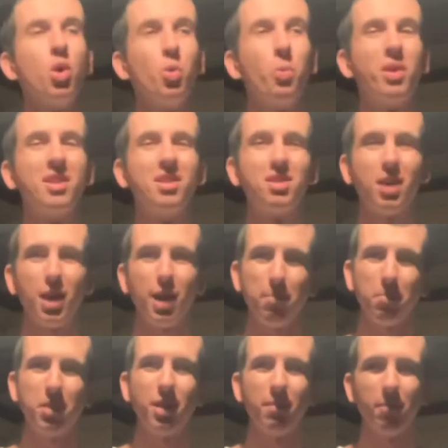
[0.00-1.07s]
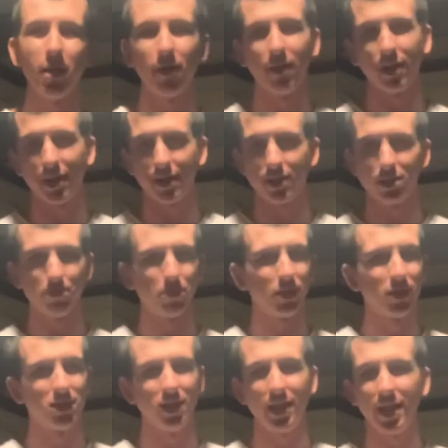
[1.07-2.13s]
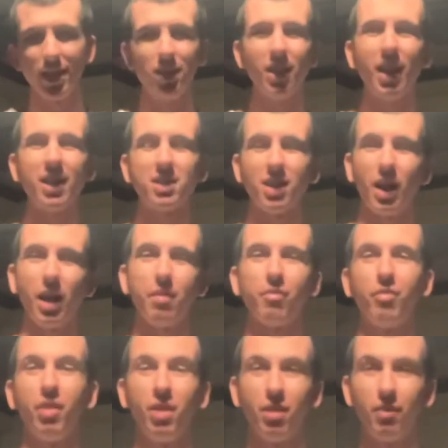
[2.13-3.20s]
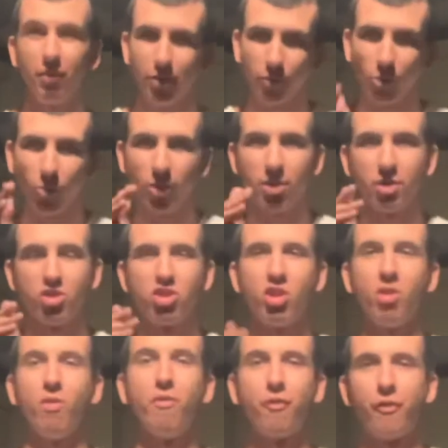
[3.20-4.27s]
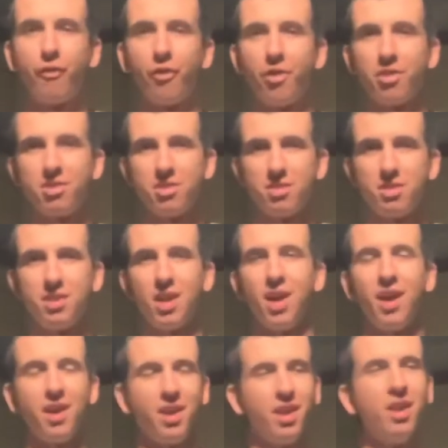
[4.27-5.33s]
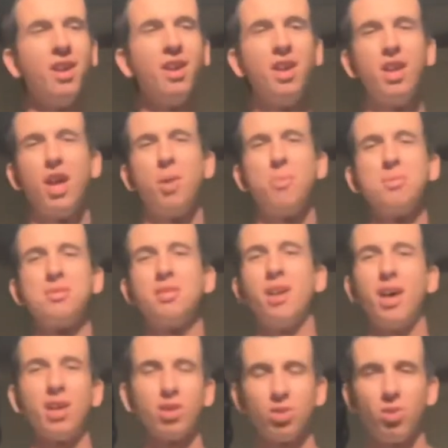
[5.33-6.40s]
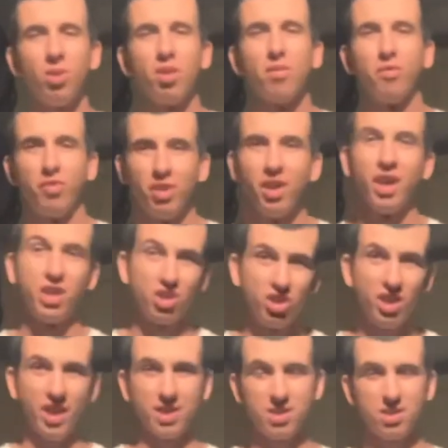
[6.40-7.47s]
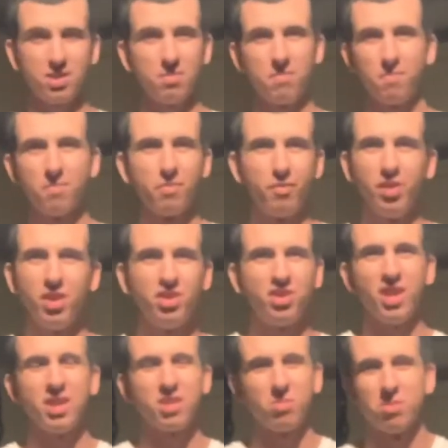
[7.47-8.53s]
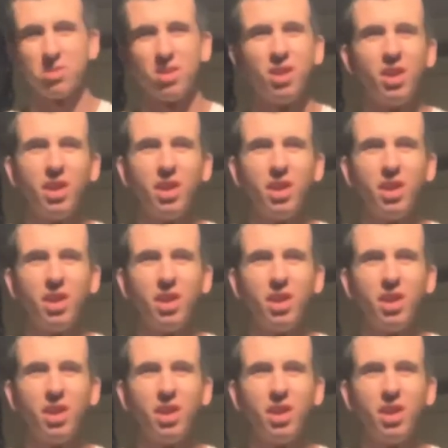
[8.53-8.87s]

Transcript: would tape The Americans, because in that time frame of even when the show first started, it was not a long VHS. VHS was